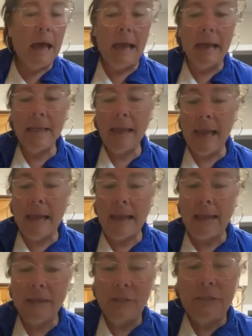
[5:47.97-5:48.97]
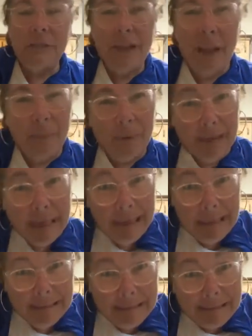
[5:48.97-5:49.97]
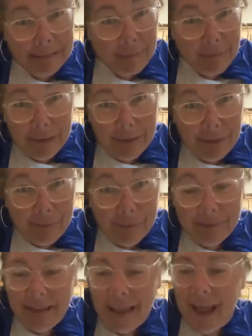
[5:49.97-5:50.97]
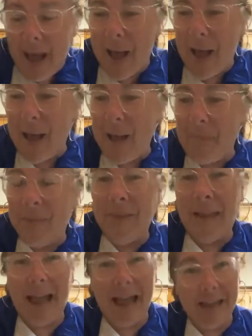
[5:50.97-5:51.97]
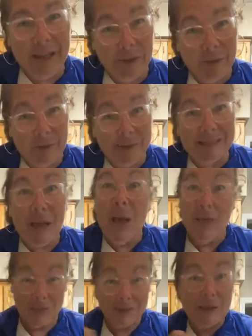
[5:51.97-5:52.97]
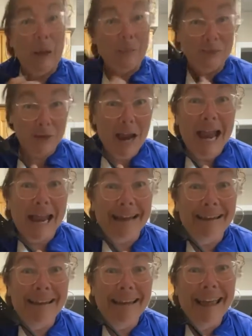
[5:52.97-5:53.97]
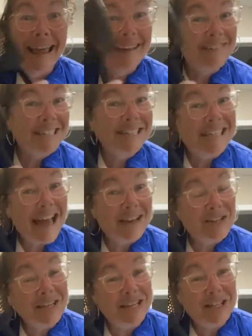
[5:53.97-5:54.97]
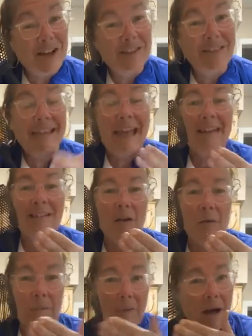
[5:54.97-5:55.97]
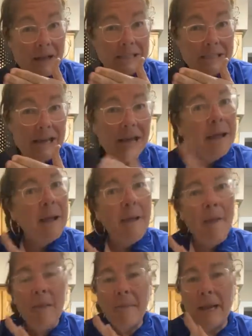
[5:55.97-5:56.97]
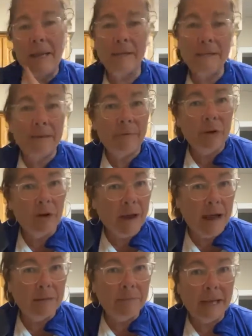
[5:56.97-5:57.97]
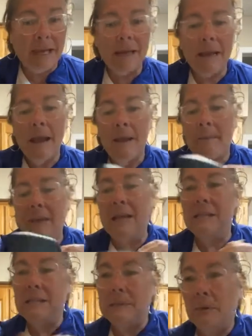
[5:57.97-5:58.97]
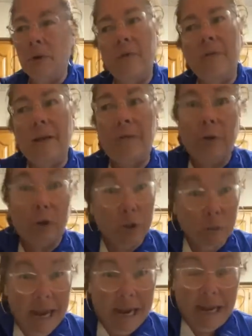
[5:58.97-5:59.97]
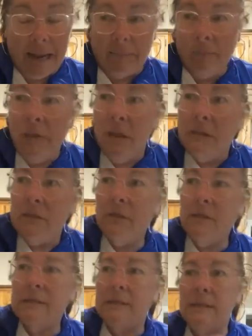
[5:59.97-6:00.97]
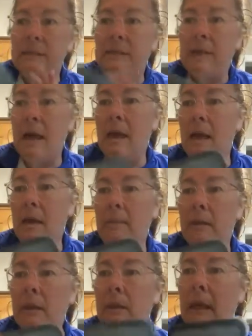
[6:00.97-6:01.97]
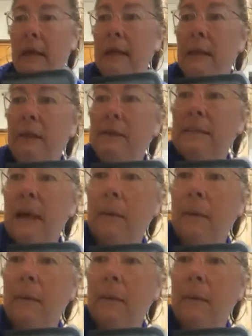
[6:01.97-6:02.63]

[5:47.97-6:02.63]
I like, and just look how pretty it is, it's so cute. Um, I use the scoop and drain, which is actually shown in the catalog with pasta, but I use it for ground meat because it's perfect for draining. So this is, um, I can't use